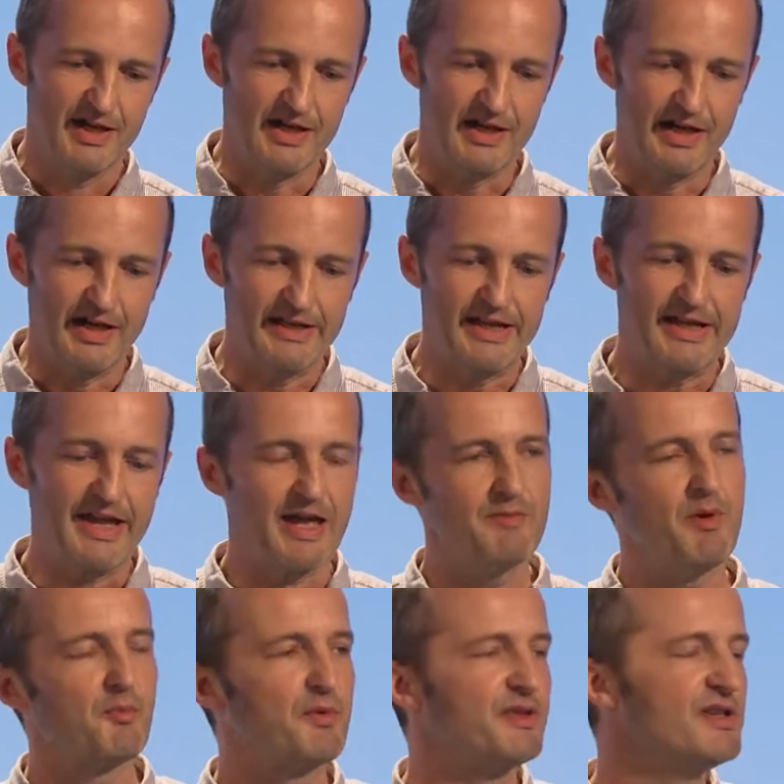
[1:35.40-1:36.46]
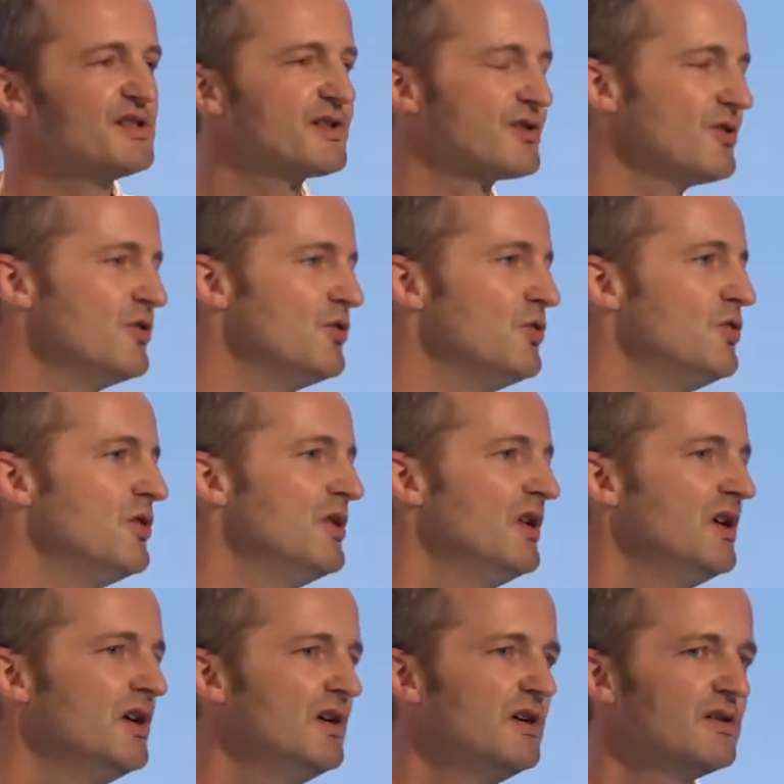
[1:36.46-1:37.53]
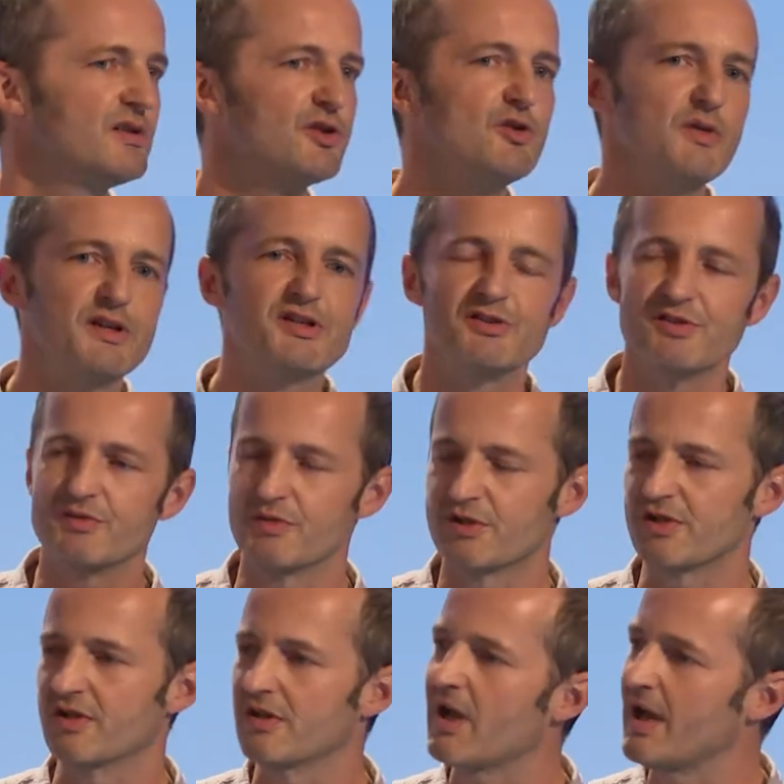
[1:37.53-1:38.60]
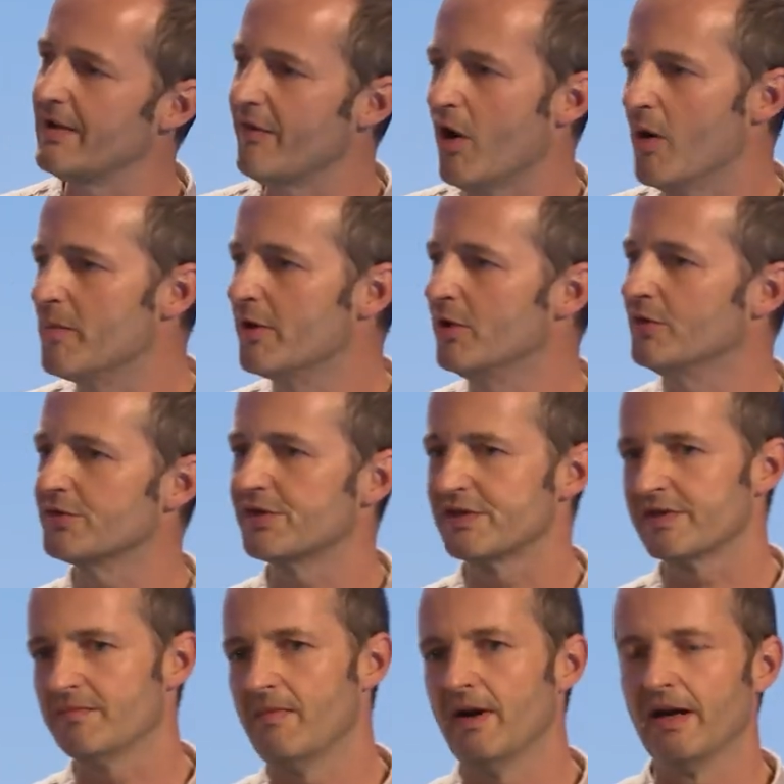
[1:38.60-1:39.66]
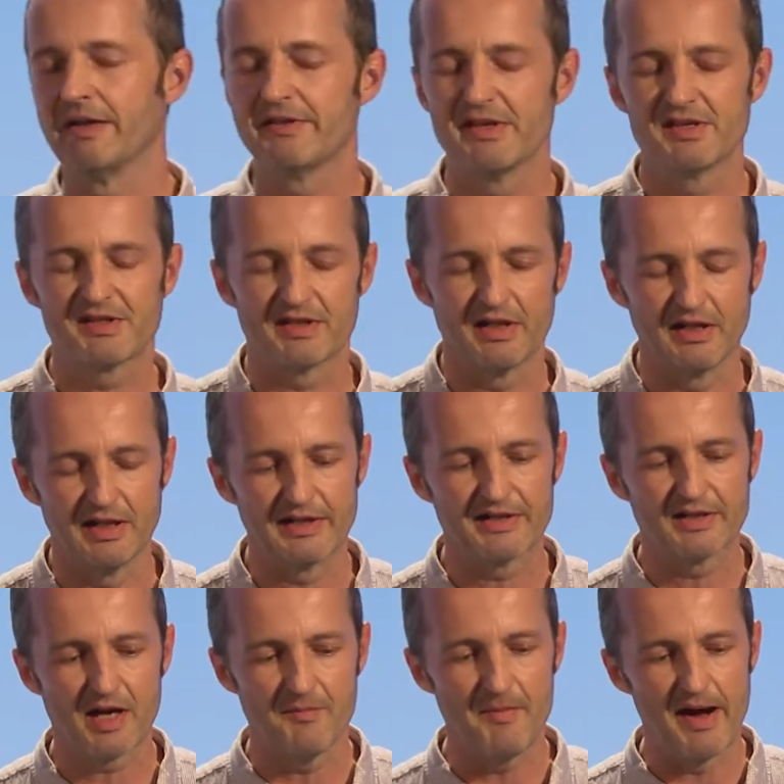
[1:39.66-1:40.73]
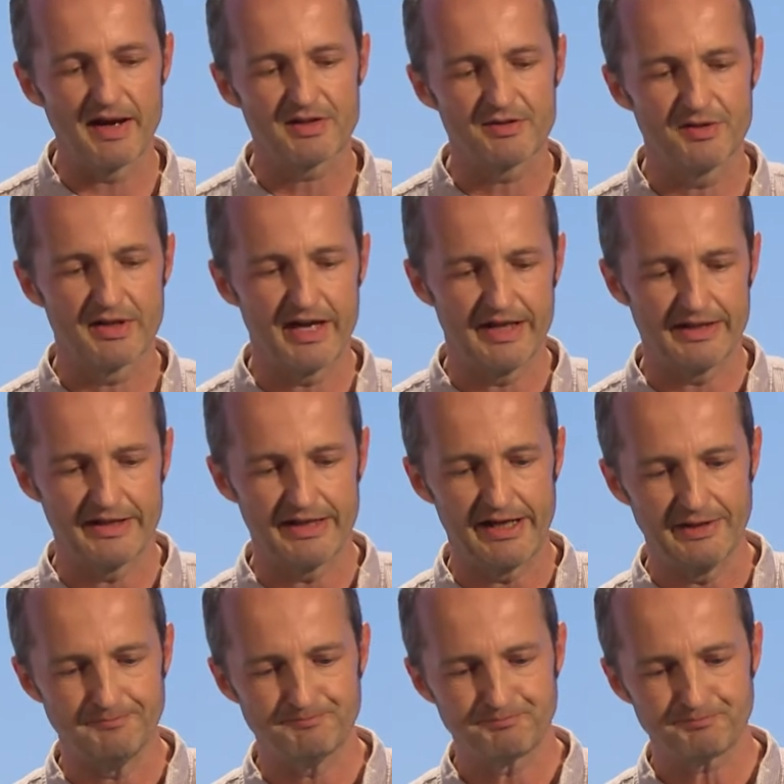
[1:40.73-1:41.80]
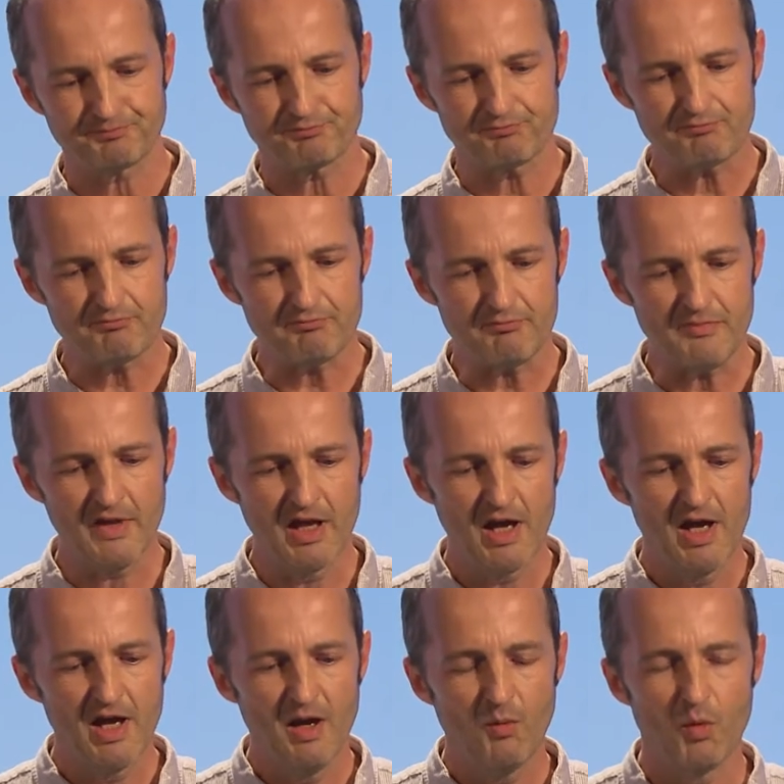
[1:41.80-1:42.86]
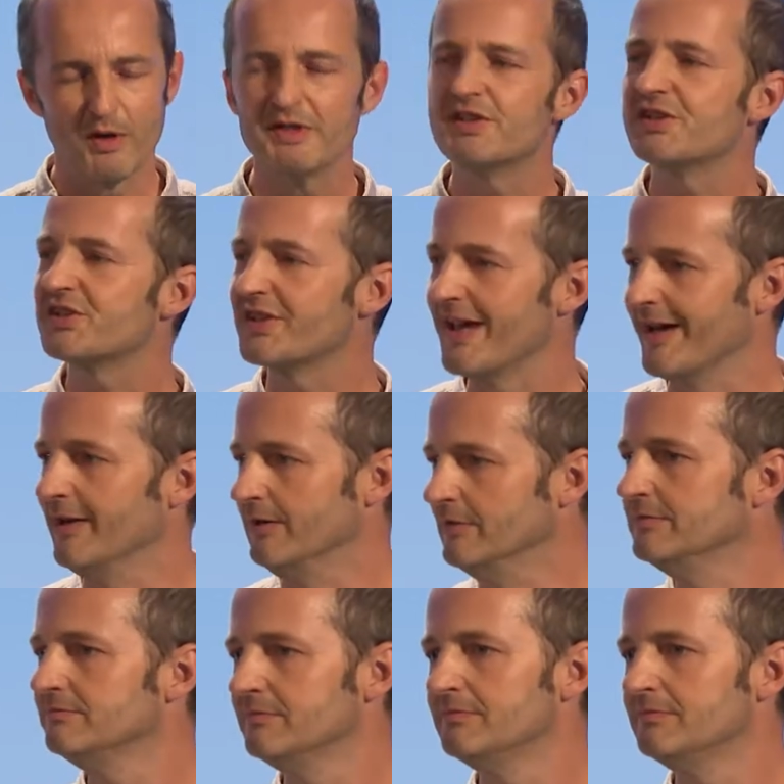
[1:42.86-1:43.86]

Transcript: uh, and I came up with these two, two issues which are kind of hobby horses of mine, things that I like to come back to again and again. One is scale,